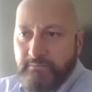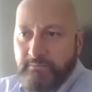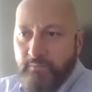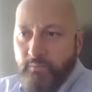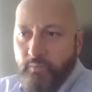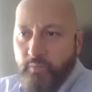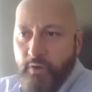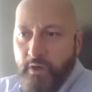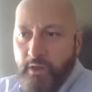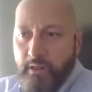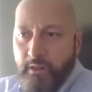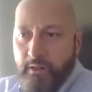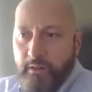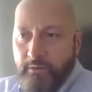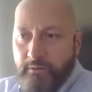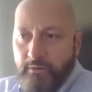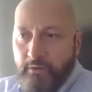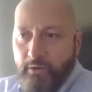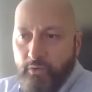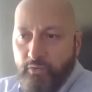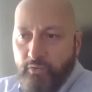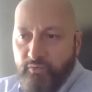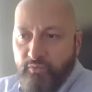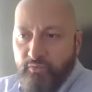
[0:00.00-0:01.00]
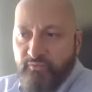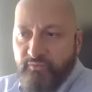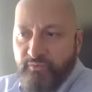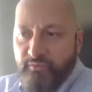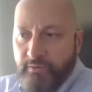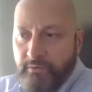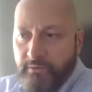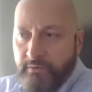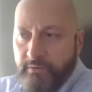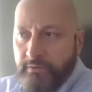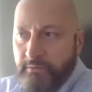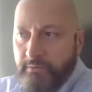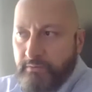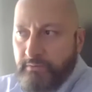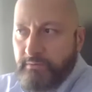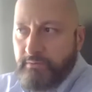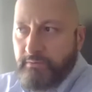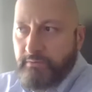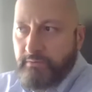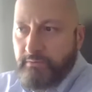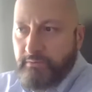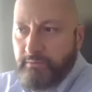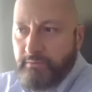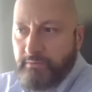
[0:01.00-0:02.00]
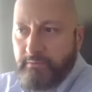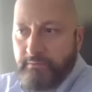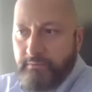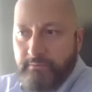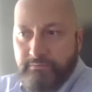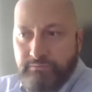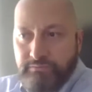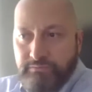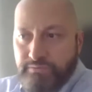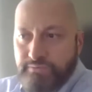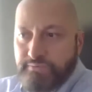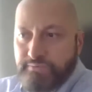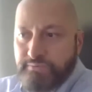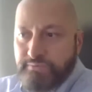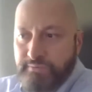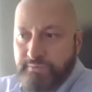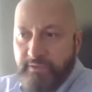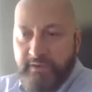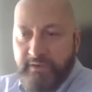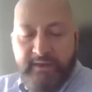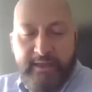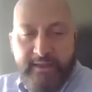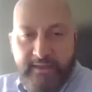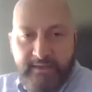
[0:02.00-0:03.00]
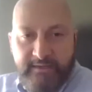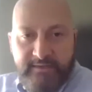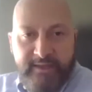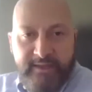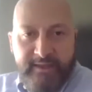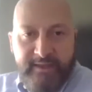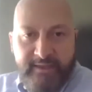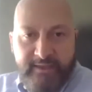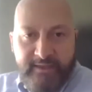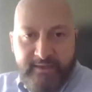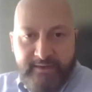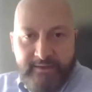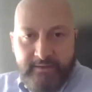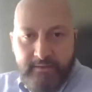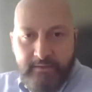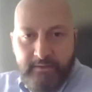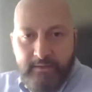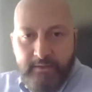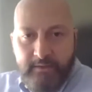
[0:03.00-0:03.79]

well over like a decade.